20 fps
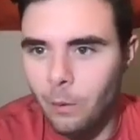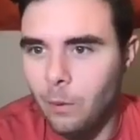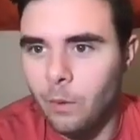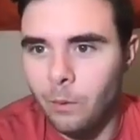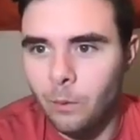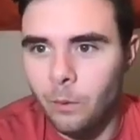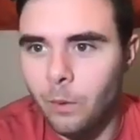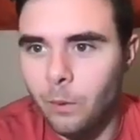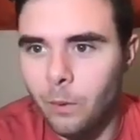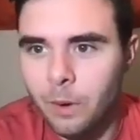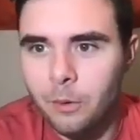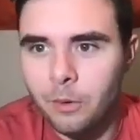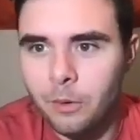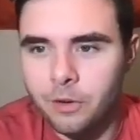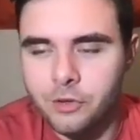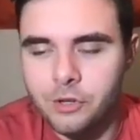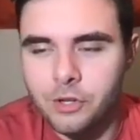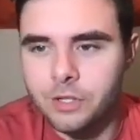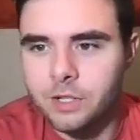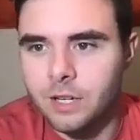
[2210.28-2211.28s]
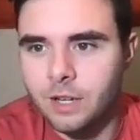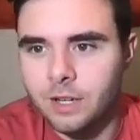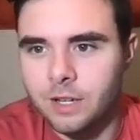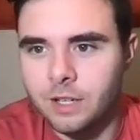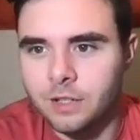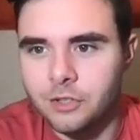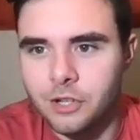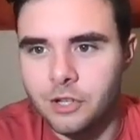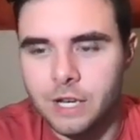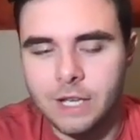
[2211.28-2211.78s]
well, we were just going to
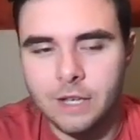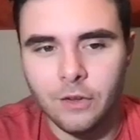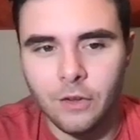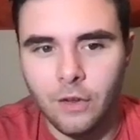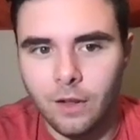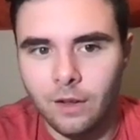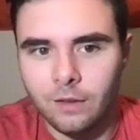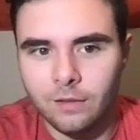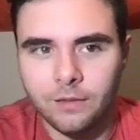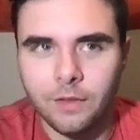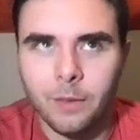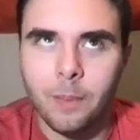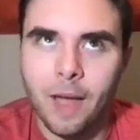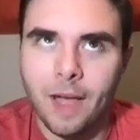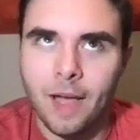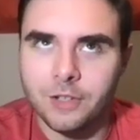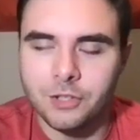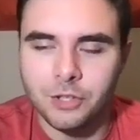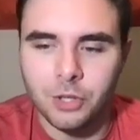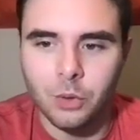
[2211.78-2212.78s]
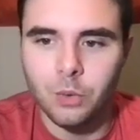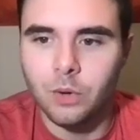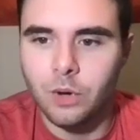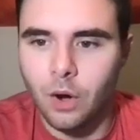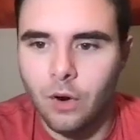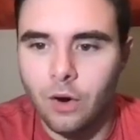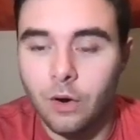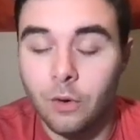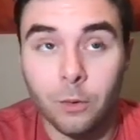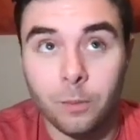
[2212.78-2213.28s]
congeal the past 2
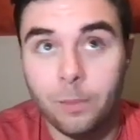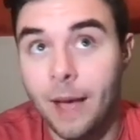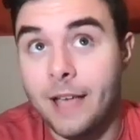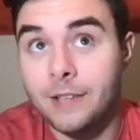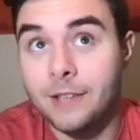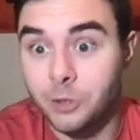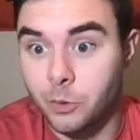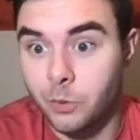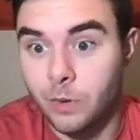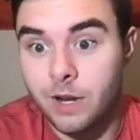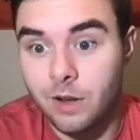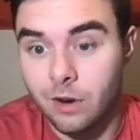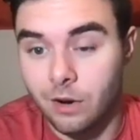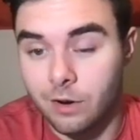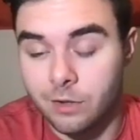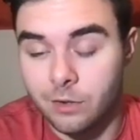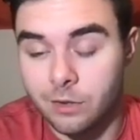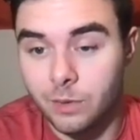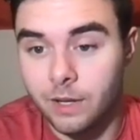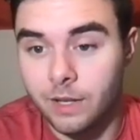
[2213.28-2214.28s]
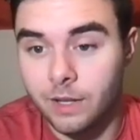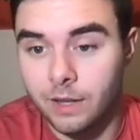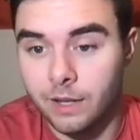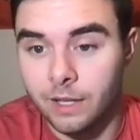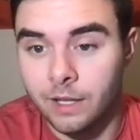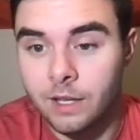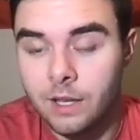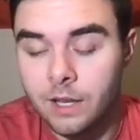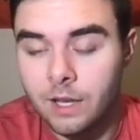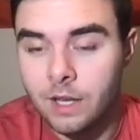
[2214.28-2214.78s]
cards, or past 3 cards
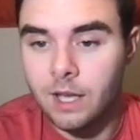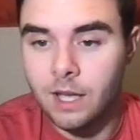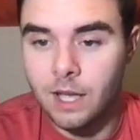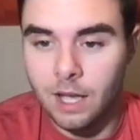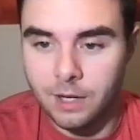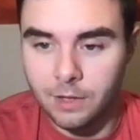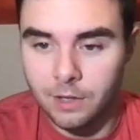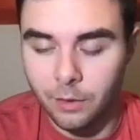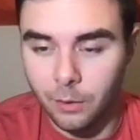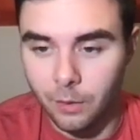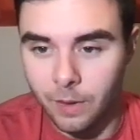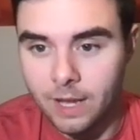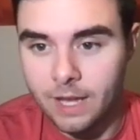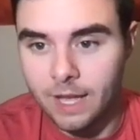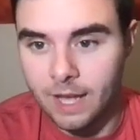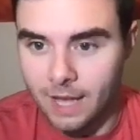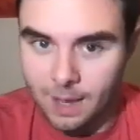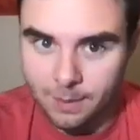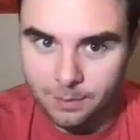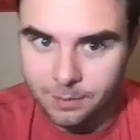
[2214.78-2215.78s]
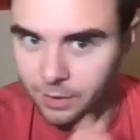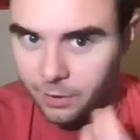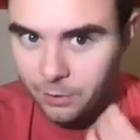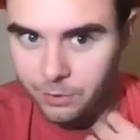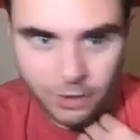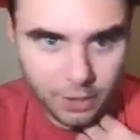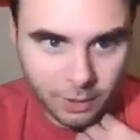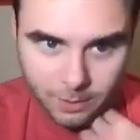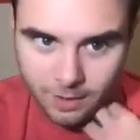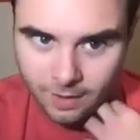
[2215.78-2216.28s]
really, into the recaps, and there
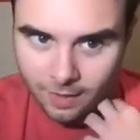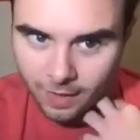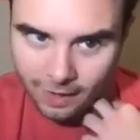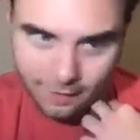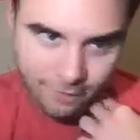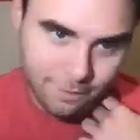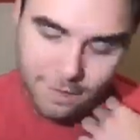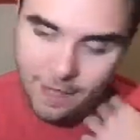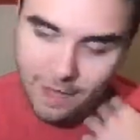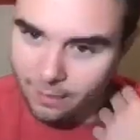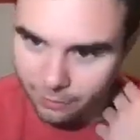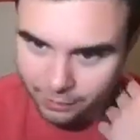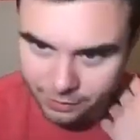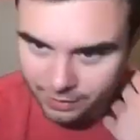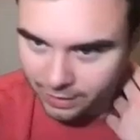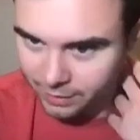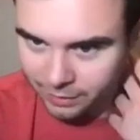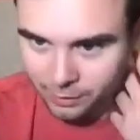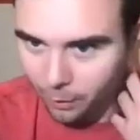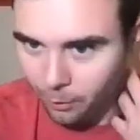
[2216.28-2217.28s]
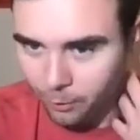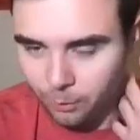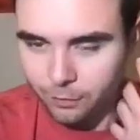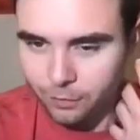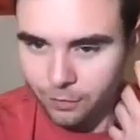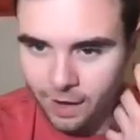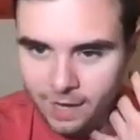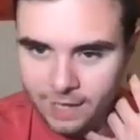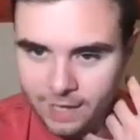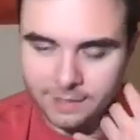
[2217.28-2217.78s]
was going to be like 5 or 6 total
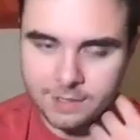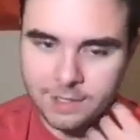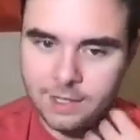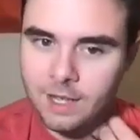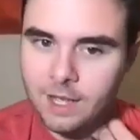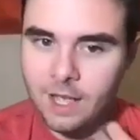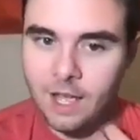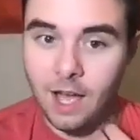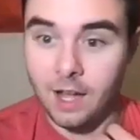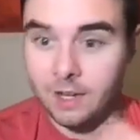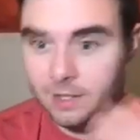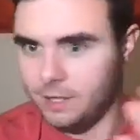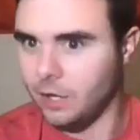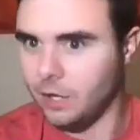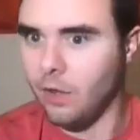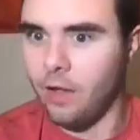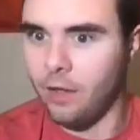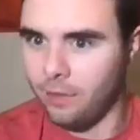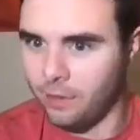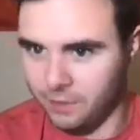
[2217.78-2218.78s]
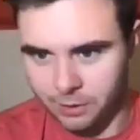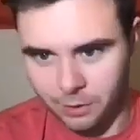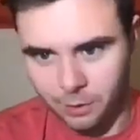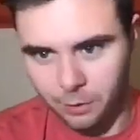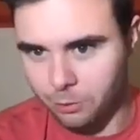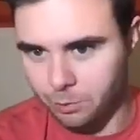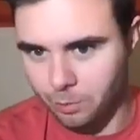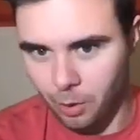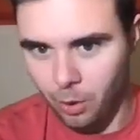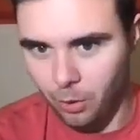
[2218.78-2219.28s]
fights until all this
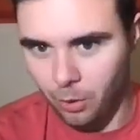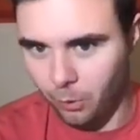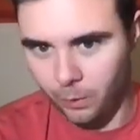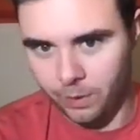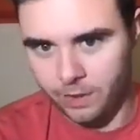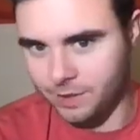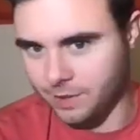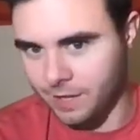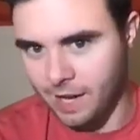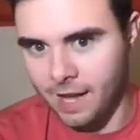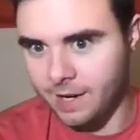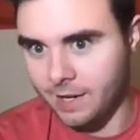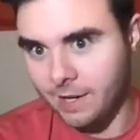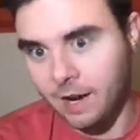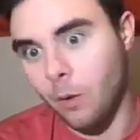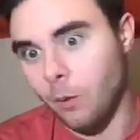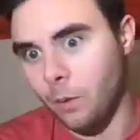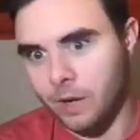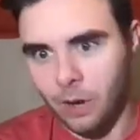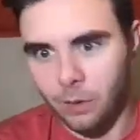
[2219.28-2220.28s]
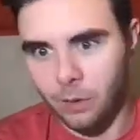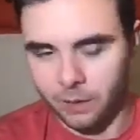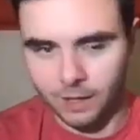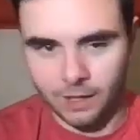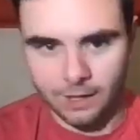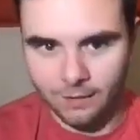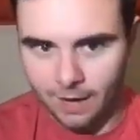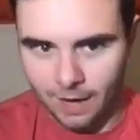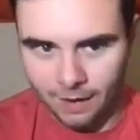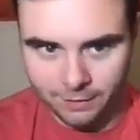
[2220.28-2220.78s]
news broke, and we decided, oh, we don't
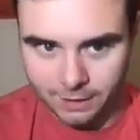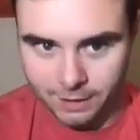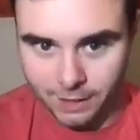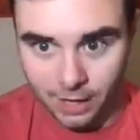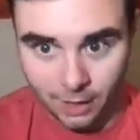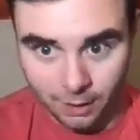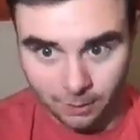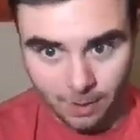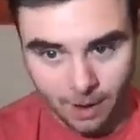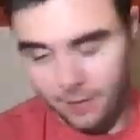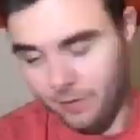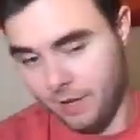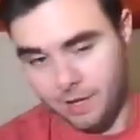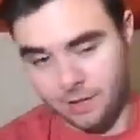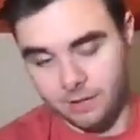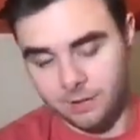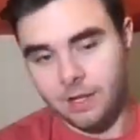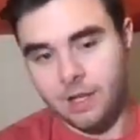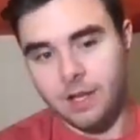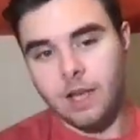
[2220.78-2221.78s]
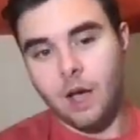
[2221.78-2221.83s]
really even have to talk about these.